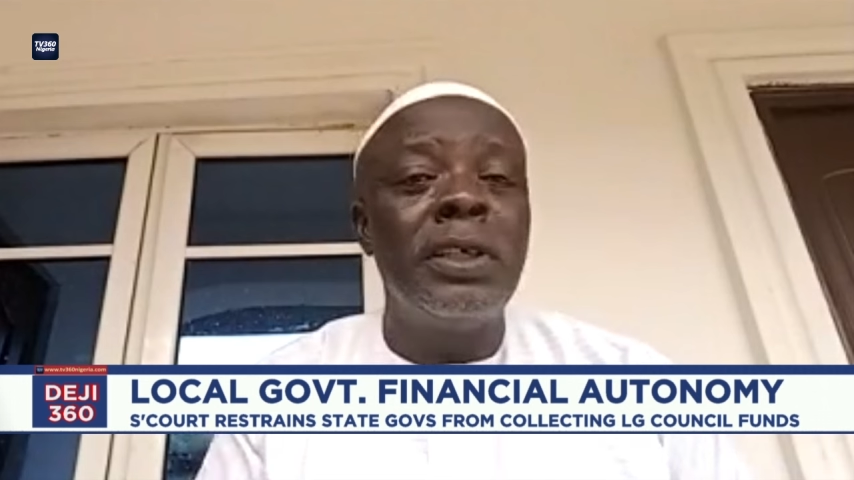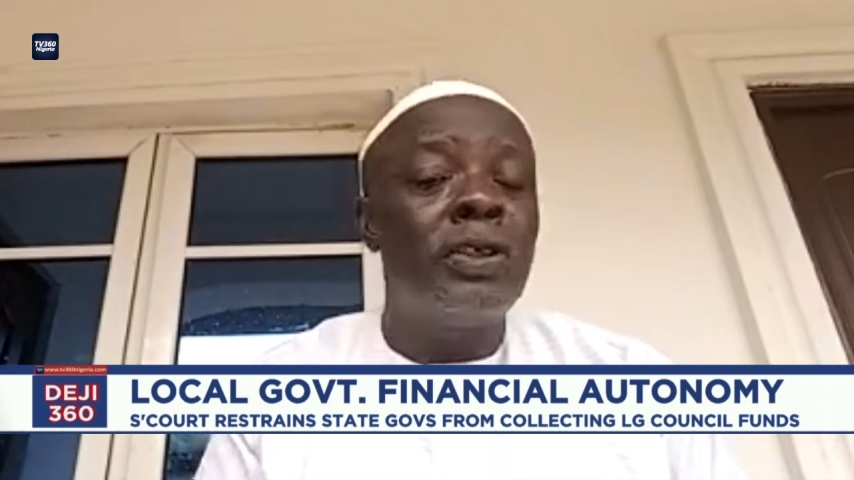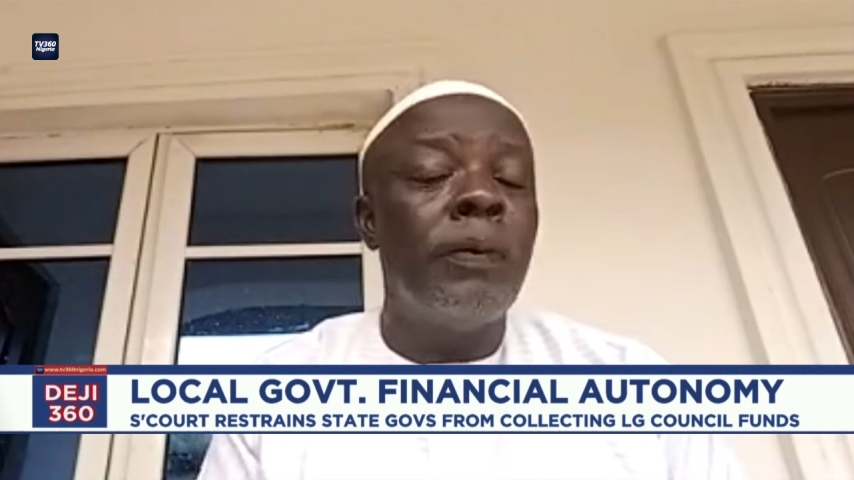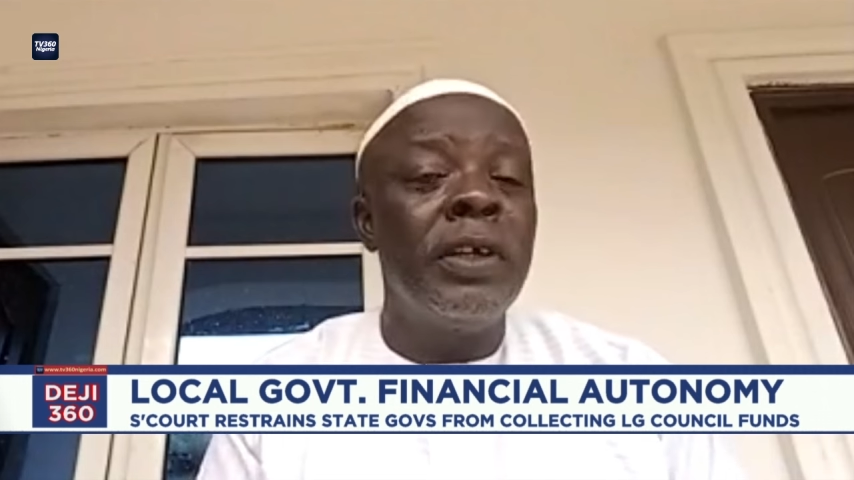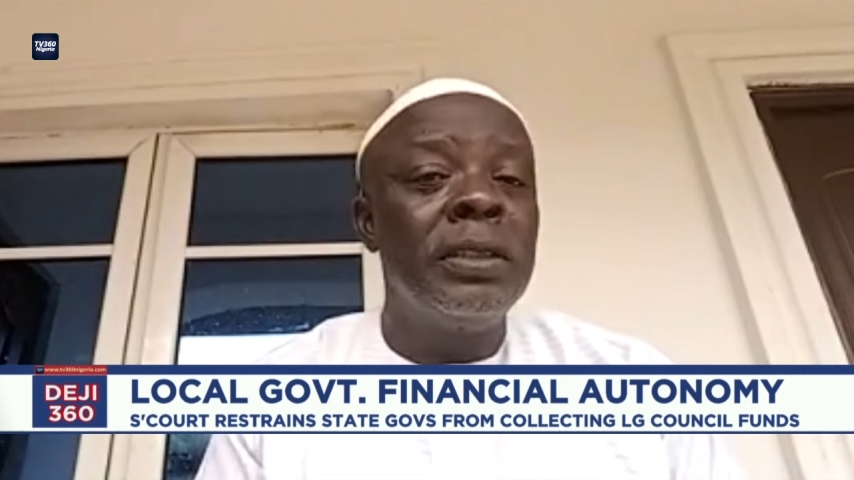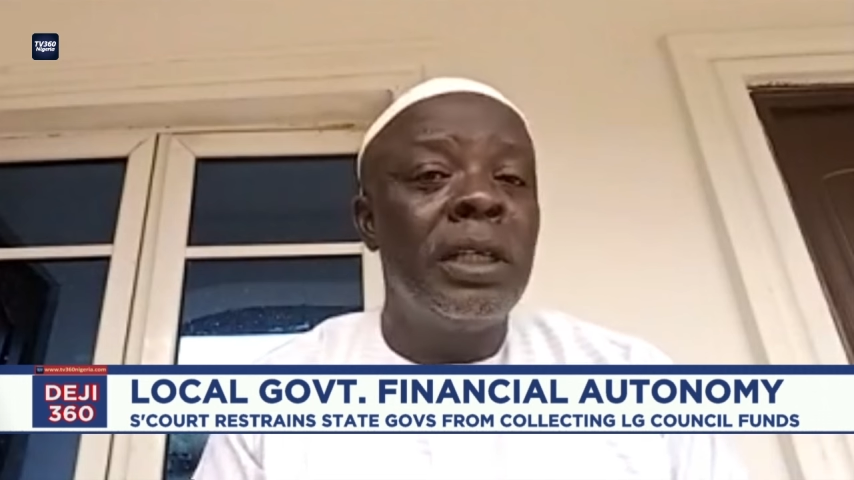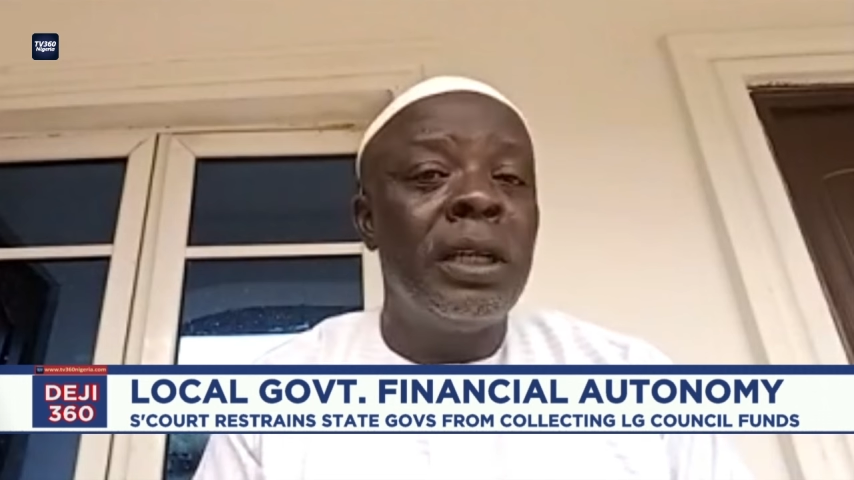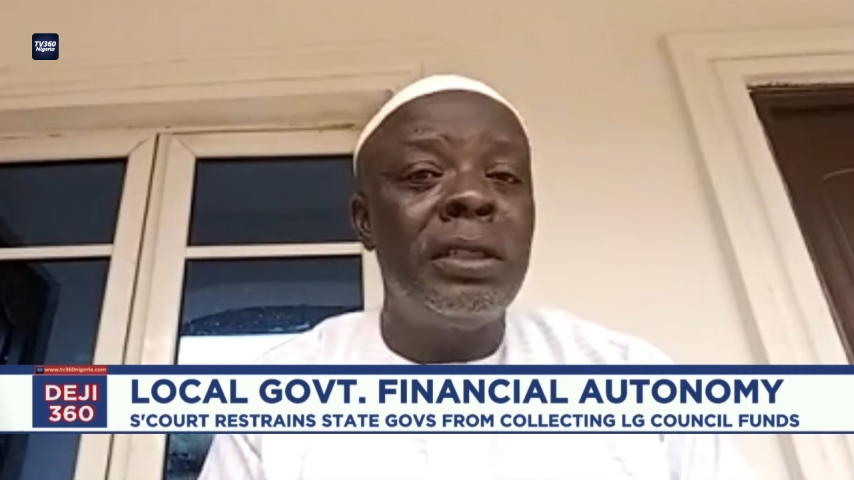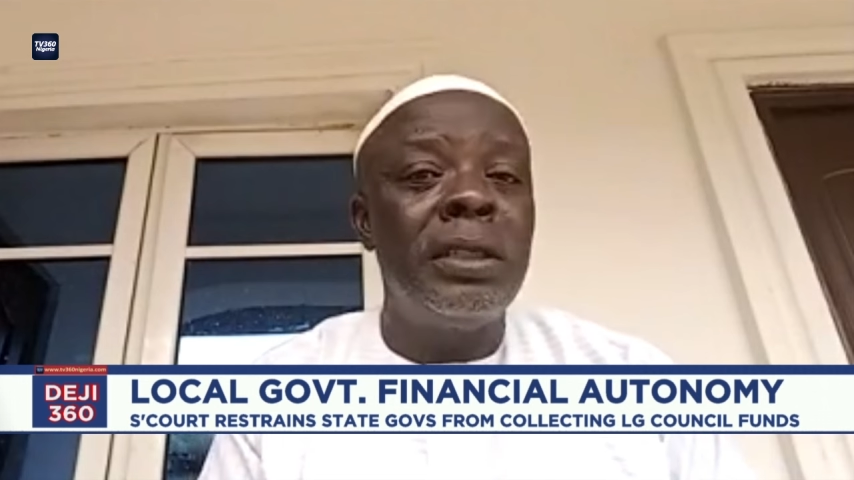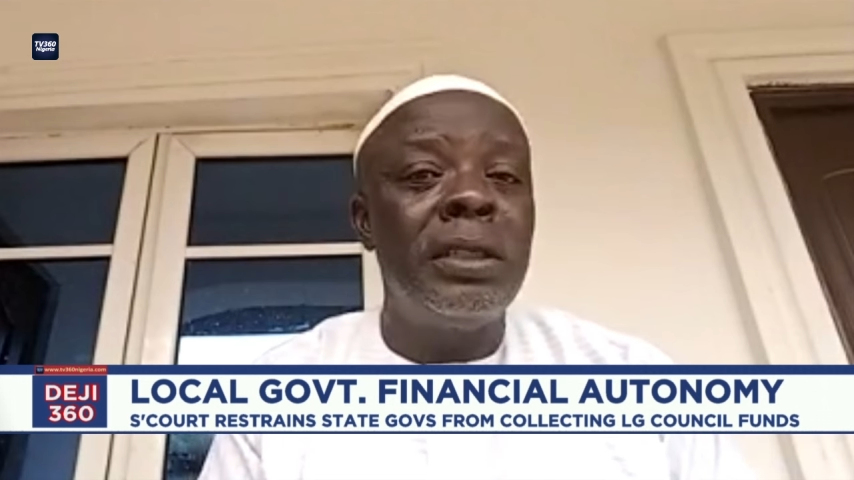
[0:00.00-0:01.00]
the process of
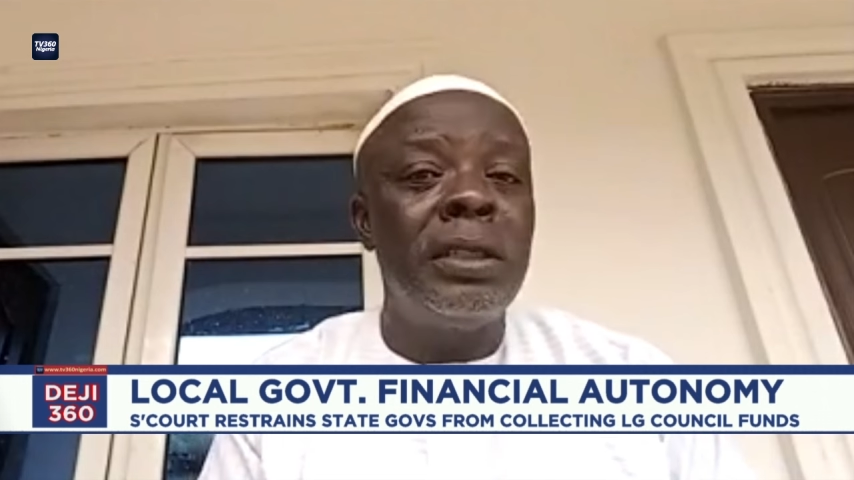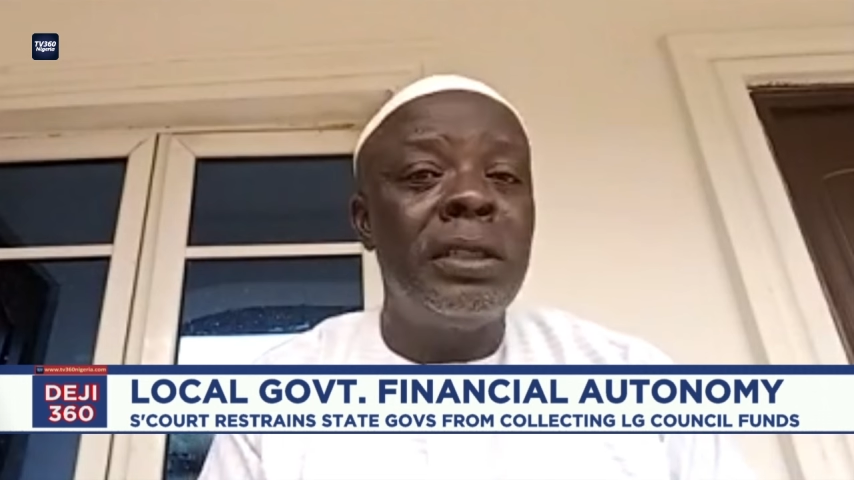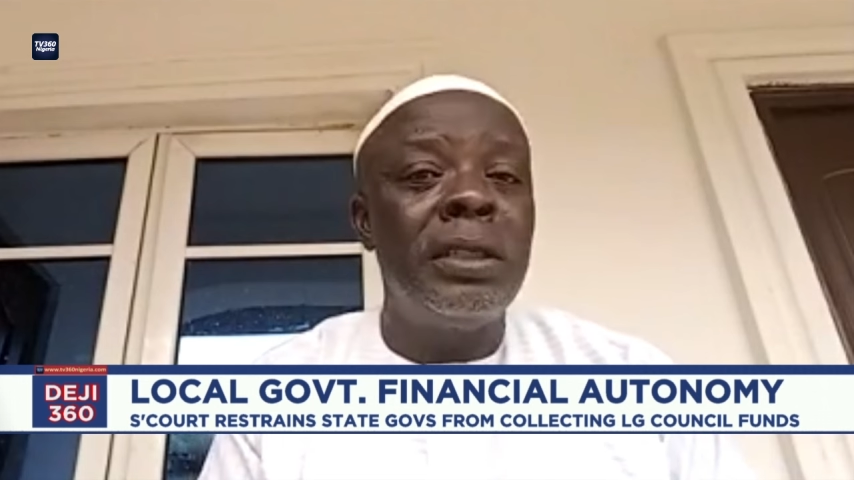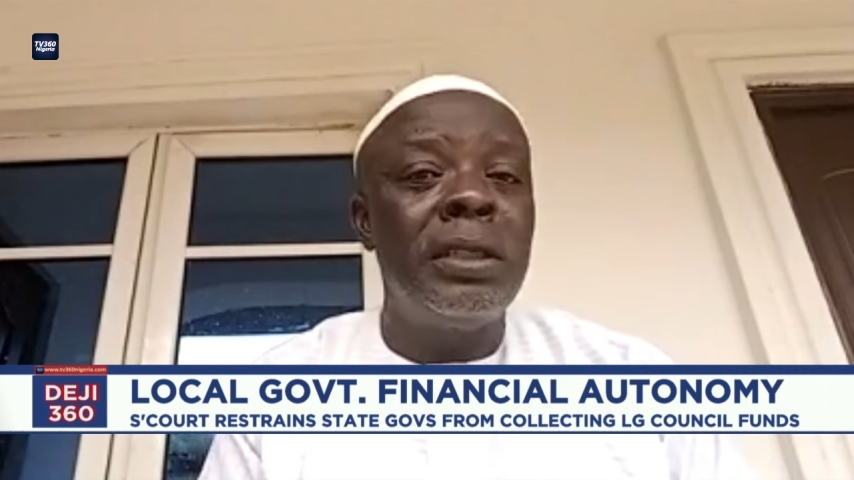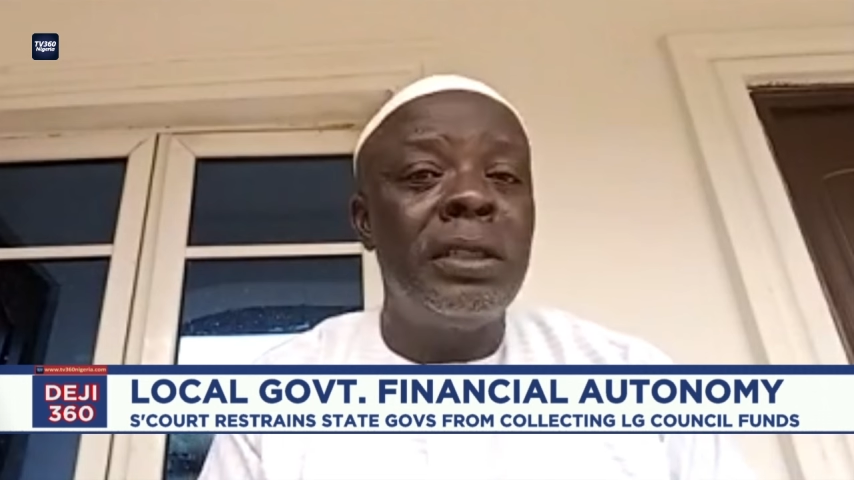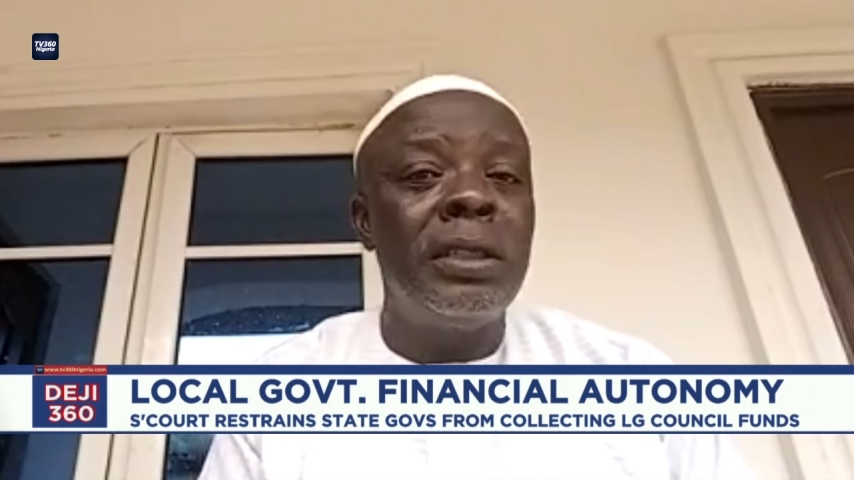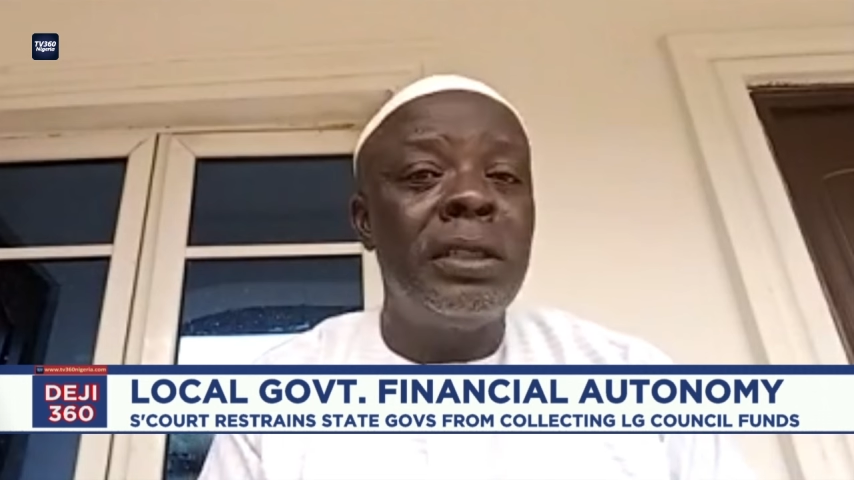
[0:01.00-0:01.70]
internal democracy